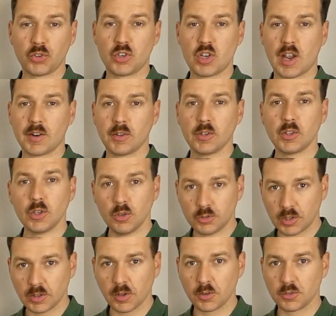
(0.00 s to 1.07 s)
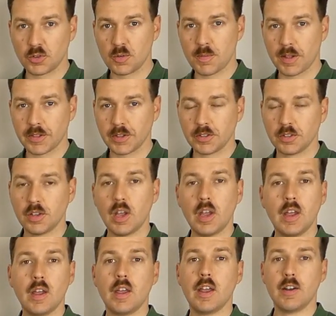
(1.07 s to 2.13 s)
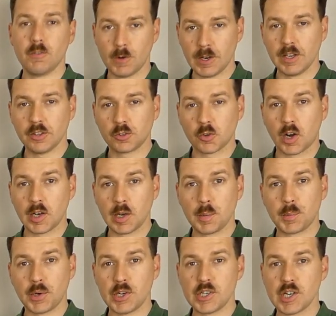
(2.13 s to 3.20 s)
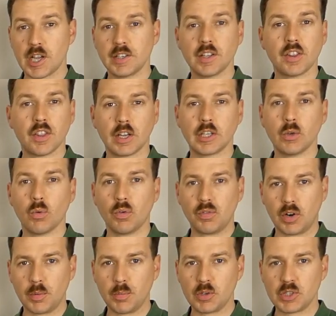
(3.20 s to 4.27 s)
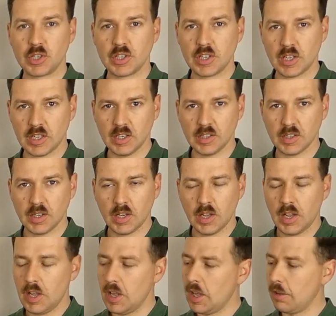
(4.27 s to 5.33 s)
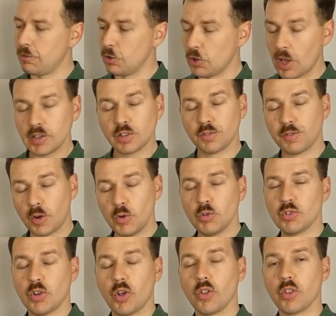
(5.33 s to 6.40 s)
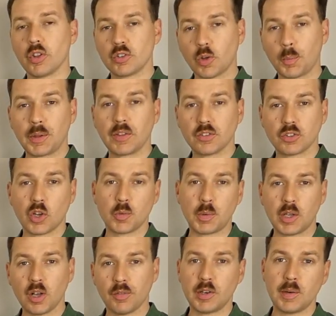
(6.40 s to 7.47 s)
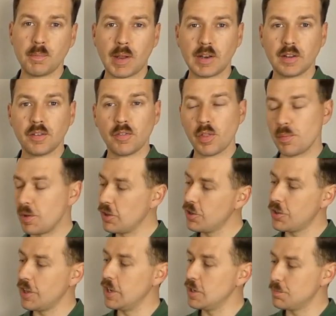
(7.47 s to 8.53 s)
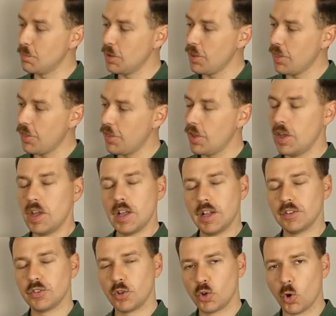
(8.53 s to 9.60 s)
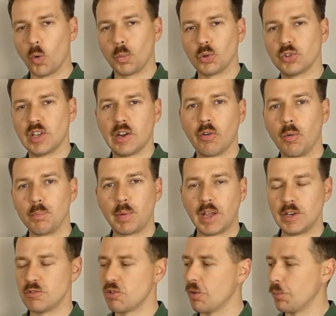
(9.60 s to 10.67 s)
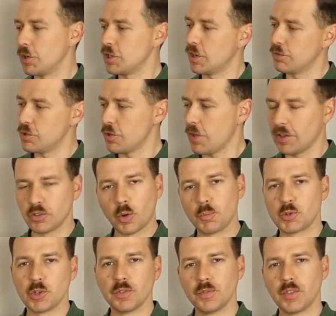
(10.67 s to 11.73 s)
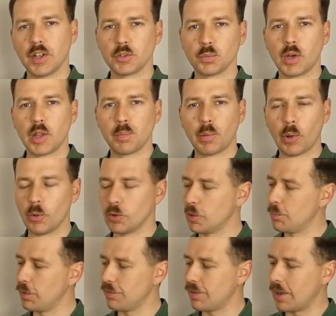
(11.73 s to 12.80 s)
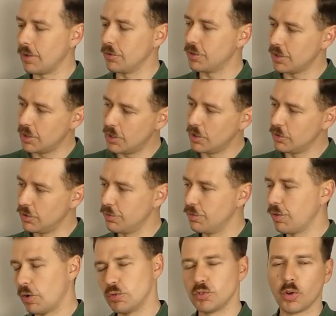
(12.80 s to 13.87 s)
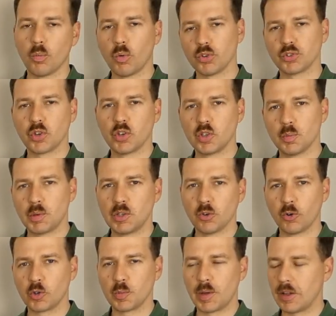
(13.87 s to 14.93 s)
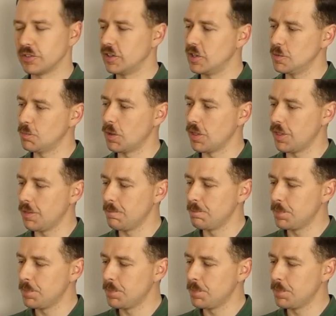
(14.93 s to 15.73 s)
the channel using those two methods. It really is greatly appreciated. Thank you all very much indeed. If you'd like to vote on the topic that's going to be covered in Mannequin of the Month each month, it's the Corporal tier on Patreon which gives you that option. That's where the poll can be found to vote on what's going to be talked about each month.